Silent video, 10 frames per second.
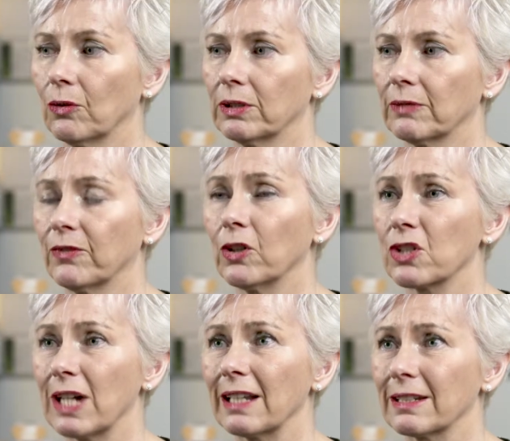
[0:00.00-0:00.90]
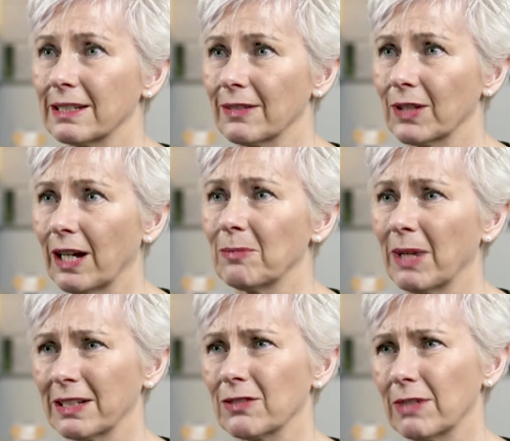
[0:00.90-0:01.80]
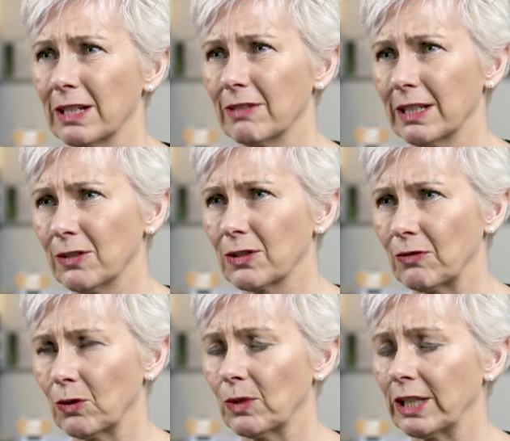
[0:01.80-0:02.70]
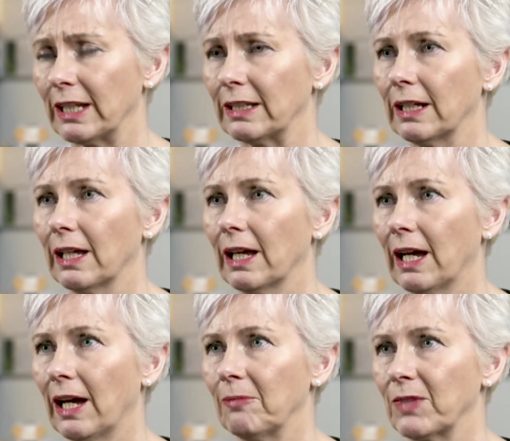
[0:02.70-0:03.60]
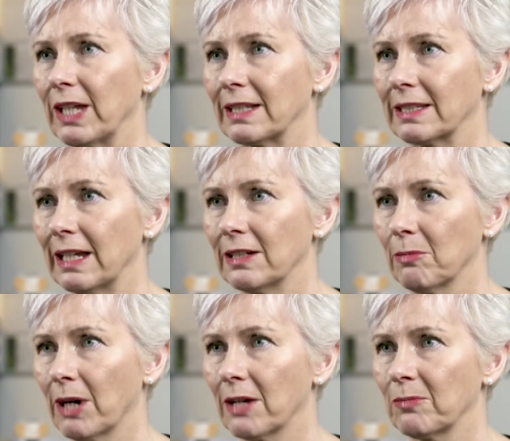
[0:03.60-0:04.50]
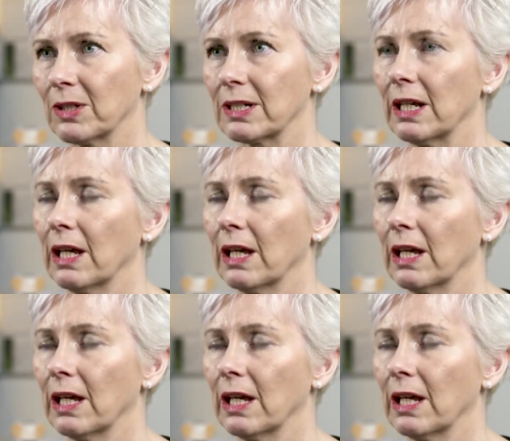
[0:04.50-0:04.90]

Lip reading: it. The functionalities of the iPad is really, really useful within the SEN department.